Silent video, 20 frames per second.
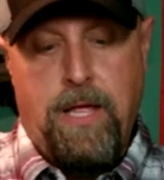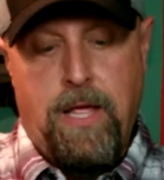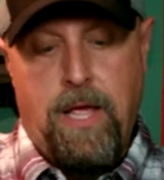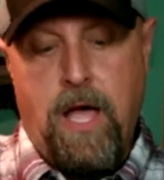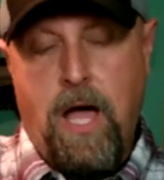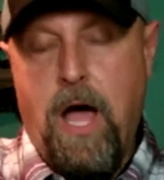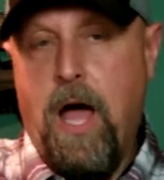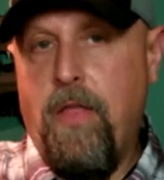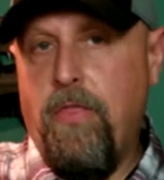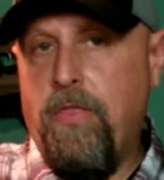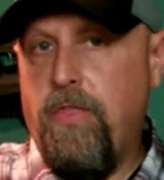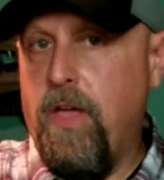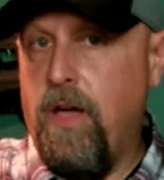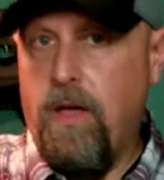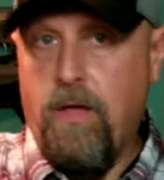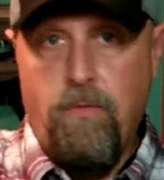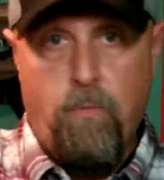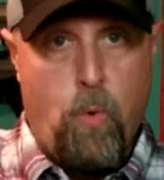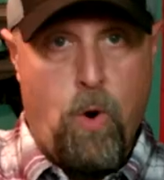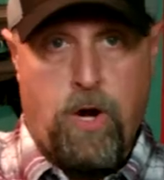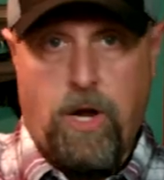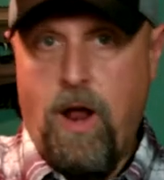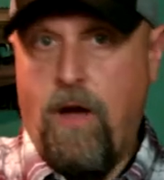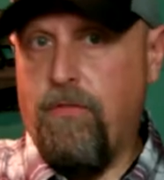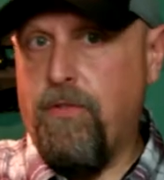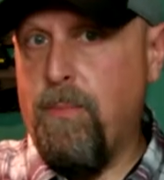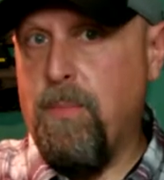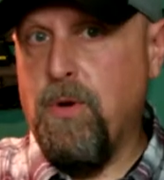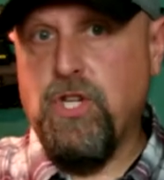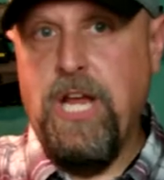uh, the working
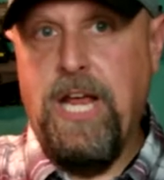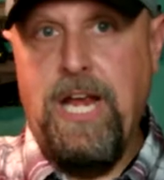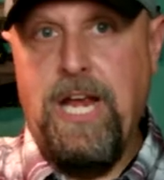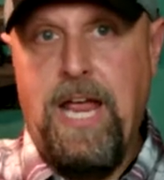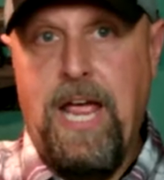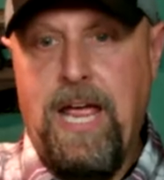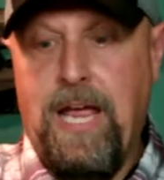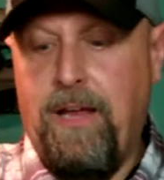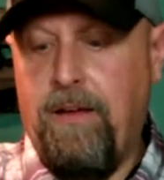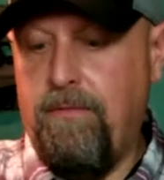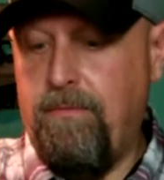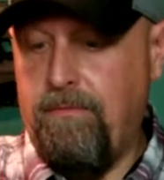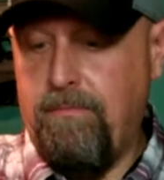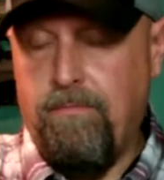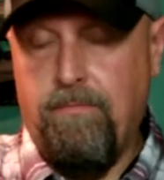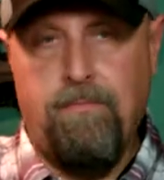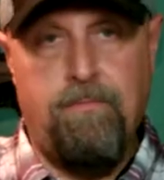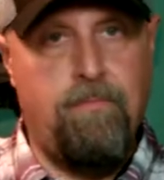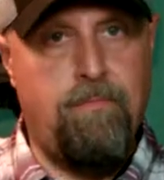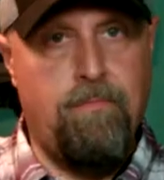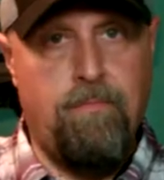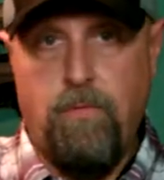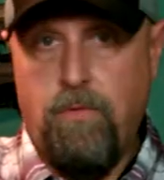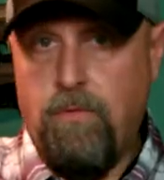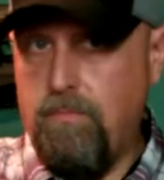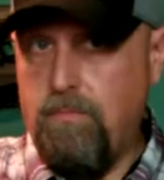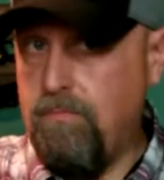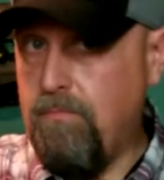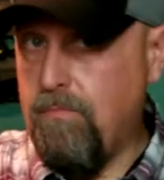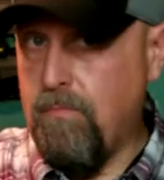off the machining,
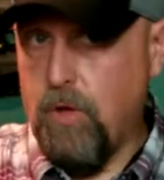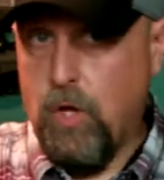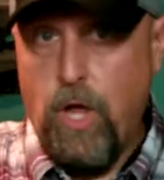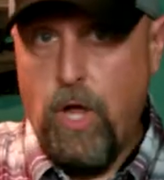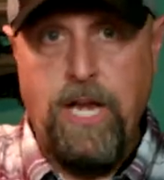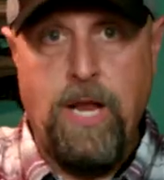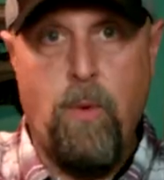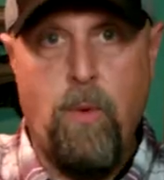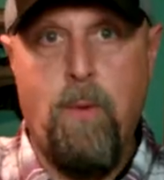cleaning